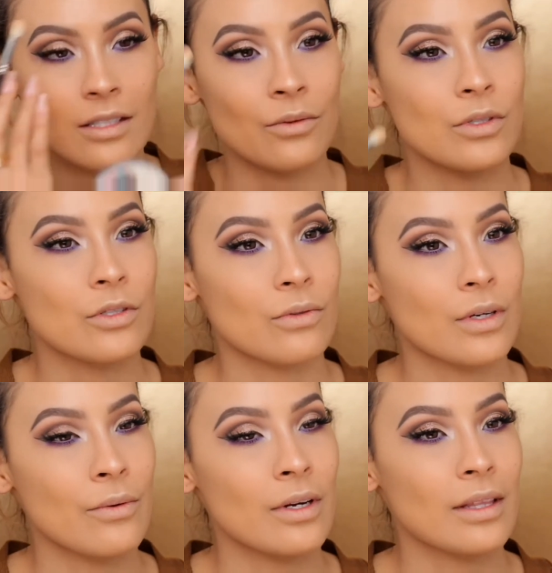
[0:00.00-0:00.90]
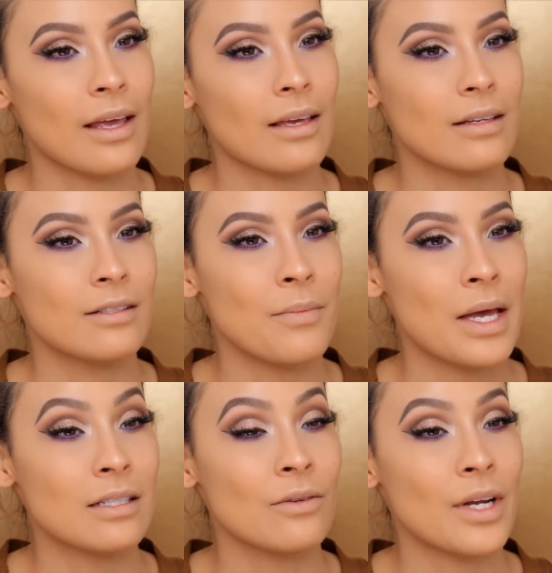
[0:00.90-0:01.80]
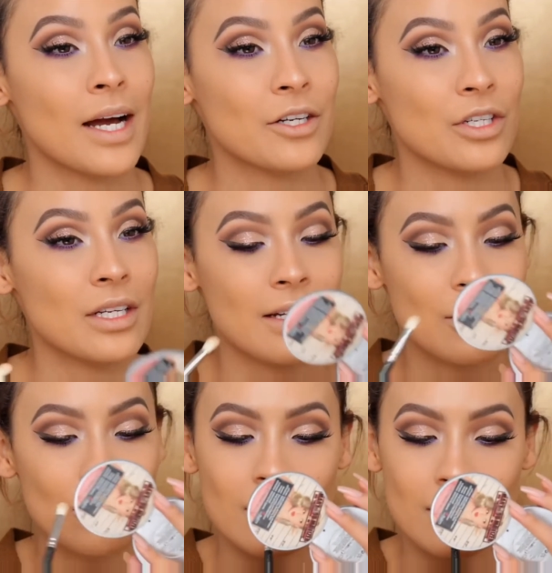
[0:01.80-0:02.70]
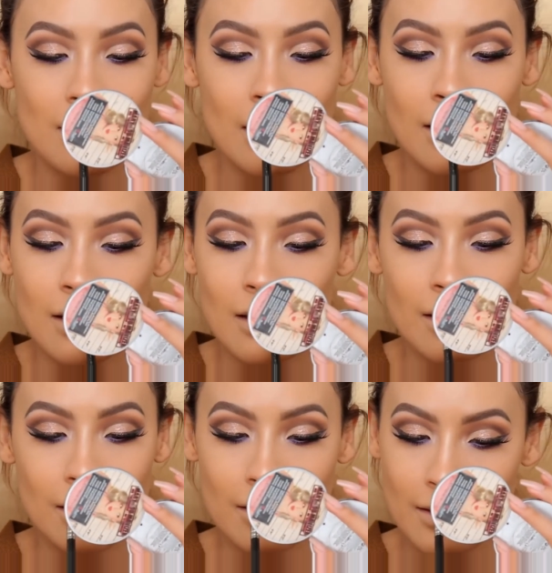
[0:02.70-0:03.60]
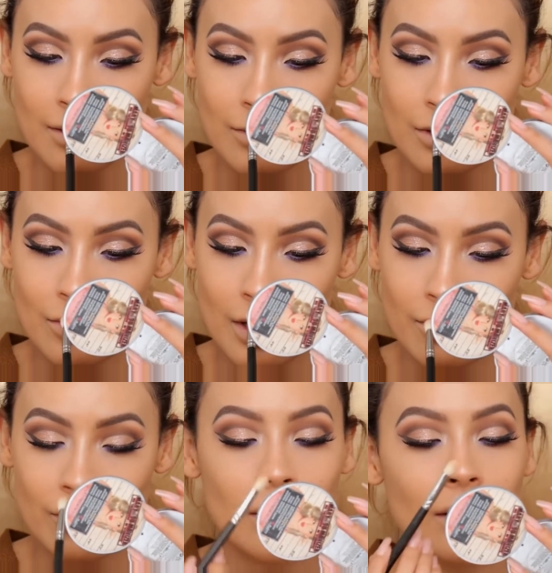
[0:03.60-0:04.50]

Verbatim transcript: because it was a story where it, like, demanded a reaction, and I just didn't say anything because I was so out of